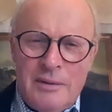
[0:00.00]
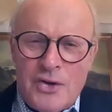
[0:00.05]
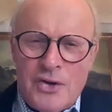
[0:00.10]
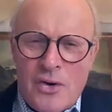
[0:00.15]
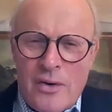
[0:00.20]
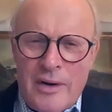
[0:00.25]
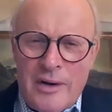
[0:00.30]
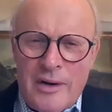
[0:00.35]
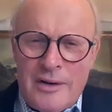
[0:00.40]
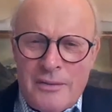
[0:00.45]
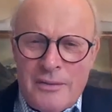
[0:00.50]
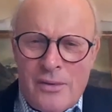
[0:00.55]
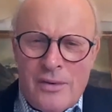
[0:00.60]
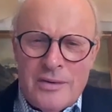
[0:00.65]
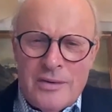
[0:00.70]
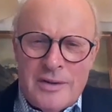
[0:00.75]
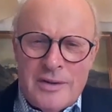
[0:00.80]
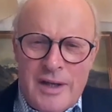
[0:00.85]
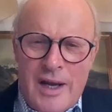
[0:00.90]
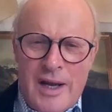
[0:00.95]
drawing
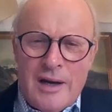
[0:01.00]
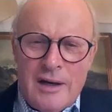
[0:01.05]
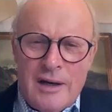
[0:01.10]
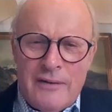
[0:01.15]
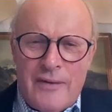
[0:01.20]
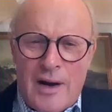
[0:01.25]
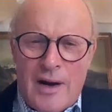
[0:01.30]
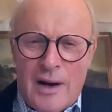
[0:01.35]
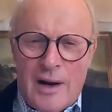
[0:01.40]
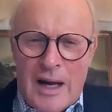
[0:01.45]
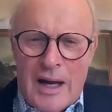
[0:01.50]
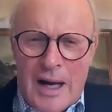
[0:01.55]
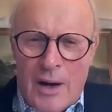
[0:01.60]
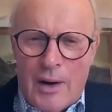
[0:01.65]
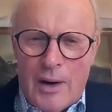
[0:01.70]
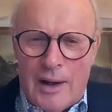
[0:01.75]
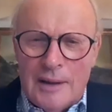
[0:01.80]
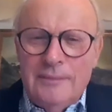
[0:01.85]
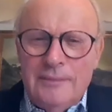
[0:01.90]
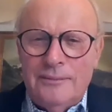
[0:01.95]
towards the end of our
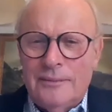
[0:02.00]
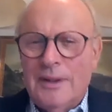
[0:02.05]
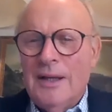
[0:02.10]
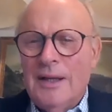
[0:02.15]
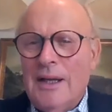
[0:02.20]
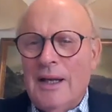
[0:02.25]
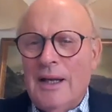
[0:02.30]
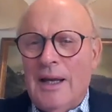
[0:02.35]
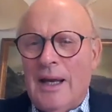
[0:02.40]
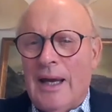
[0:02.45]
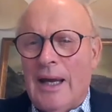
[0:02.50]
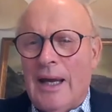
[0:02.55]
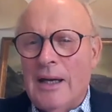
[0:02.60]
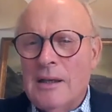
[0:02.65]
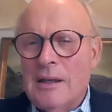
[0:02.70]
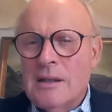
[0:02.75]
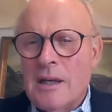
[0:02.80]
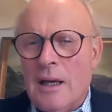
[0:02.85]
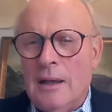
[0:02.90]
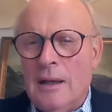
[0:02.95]
hour,
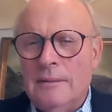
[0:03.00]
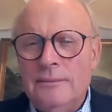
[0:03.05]
and